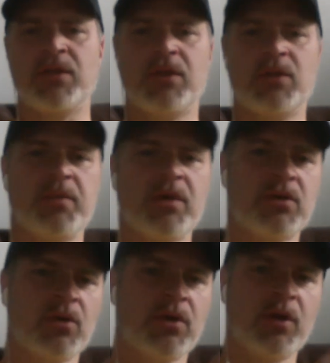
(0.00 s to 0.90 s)

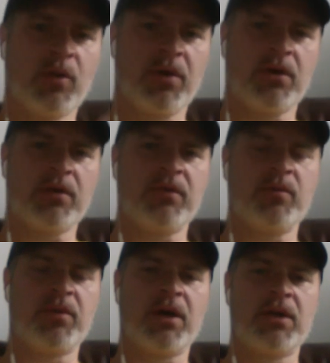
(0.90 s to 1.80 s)
conspiratorial part of the
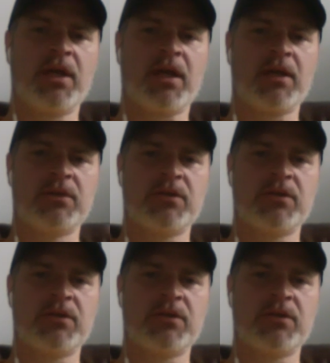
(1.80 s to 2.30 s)
podcast.